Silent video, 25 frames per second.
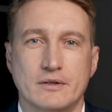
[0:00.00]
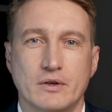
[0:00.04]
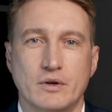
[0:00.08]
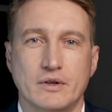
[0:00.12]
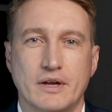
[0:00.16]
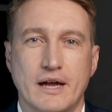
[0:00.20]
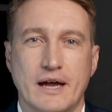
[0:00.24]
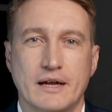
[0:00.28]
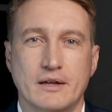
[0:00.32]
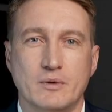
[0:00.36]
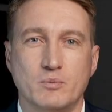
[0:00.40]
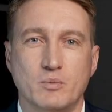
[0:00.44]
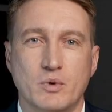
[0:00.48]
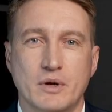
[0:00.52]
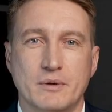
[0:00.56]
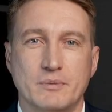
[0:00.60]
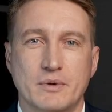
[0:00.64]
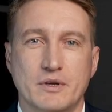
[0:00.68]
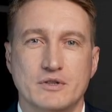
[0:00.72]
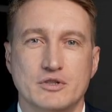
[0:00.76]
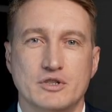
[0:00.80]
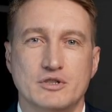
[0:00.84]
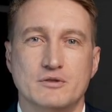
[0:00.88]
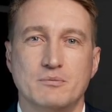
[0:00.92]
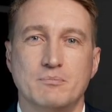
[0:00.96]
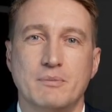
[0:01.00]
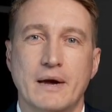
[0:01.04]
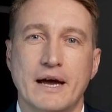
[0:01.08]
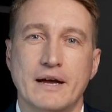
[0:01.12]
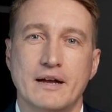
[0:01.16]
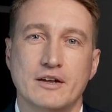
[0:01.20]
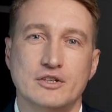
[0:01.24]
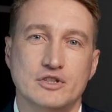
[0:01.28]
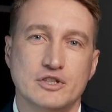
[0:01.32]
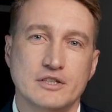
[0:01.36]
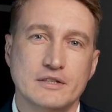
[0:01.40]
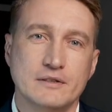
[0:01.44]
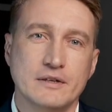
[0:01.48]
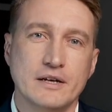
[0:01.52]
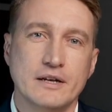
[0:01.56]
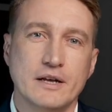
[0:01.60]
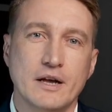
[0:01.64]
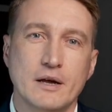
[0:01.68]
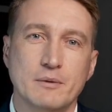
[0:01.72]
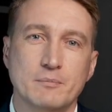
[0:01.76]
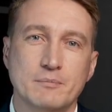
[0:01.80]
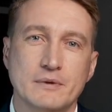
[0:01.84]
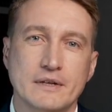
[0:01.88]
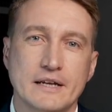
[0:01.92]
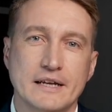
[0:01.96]
Okay, and then what about just managing the
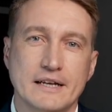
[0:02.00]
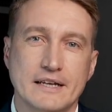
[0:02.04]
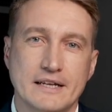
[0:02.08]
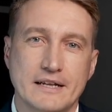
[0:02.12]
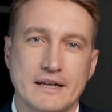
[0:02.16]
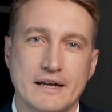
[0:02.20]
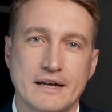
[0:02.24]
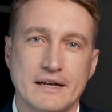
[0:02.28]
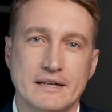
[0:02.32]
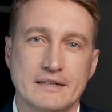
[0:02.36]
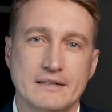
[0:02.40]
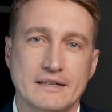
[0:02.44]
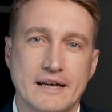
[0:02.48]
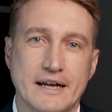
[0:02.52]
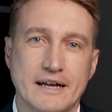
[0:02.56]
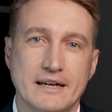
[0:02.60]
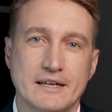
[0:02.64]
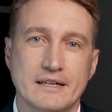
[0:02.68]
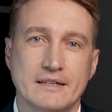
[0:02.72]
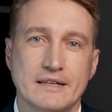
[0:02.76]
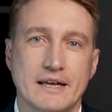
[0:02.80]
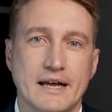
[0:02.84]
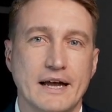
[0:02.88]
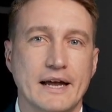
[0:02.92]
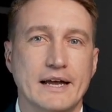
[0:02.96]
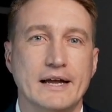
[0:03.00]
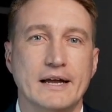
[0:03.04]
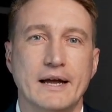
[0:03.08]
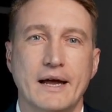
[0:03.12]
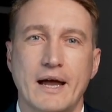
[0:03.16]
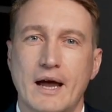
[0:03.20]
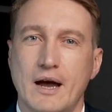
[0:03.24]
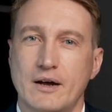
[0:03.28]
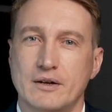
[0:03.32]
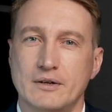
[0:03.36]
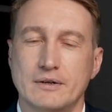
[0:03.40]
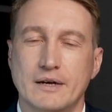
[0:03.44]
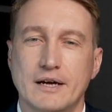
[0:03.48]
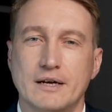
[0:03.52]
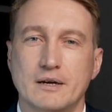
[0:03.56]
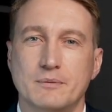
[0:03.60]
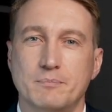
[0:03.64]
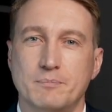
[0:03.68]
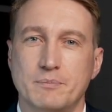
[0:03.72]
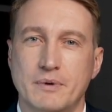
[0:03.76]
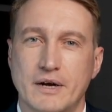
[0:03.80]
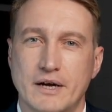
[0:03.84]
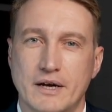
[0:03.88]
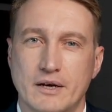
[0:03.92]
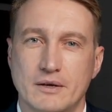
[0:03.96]
company day to day? How do they
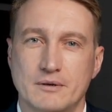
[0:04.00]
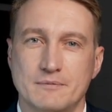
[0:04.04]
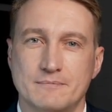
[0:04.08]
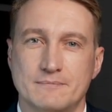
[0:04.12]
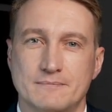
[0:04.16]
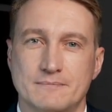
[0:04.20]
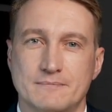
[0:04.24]
compare?